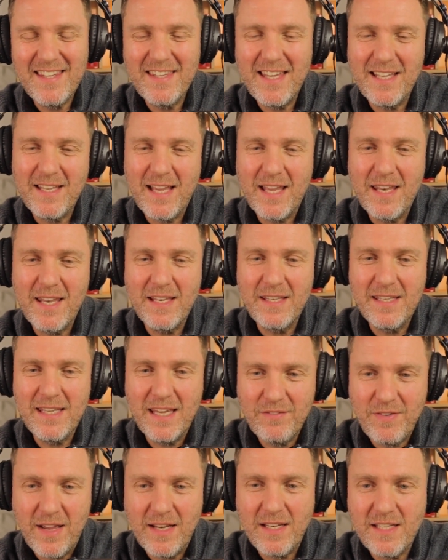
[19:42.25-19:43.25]
and then right. and then
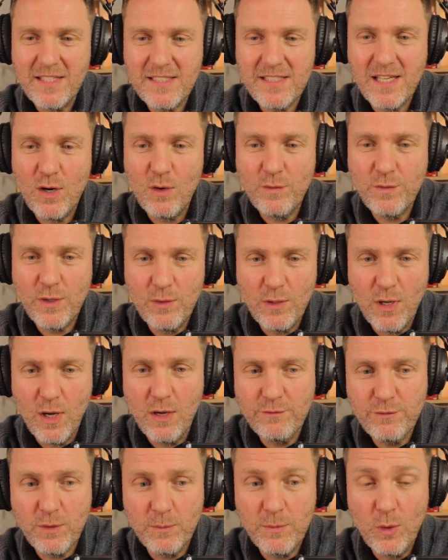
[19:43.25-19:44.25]
the event itself, you
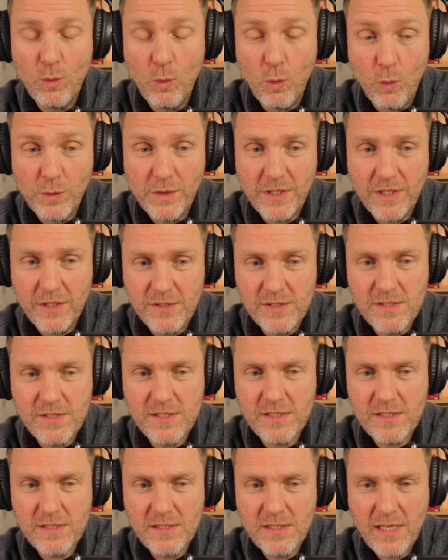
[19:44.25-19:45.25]
learn from your
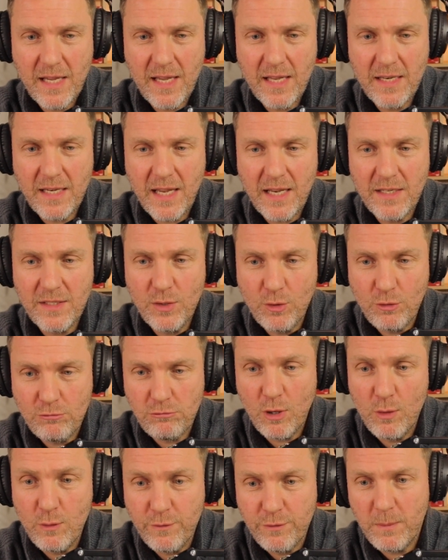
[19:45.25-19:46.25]
audience and and you
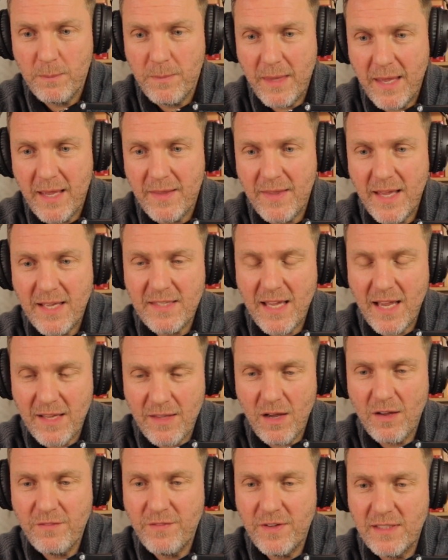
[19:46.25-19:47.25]
grow from there. That
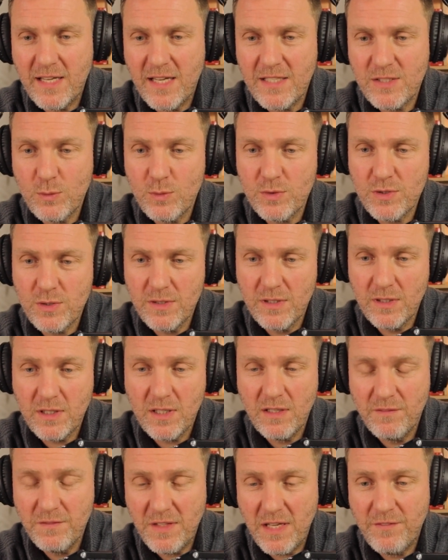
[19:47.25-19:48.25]
that I think that's also the
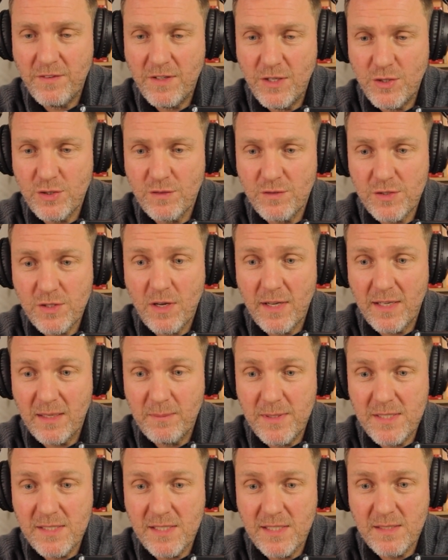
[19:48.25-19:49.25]
kind of definition of
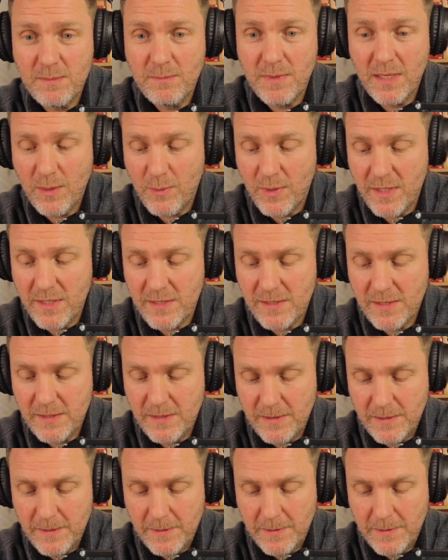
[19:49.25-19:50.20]
starting a business in many ways.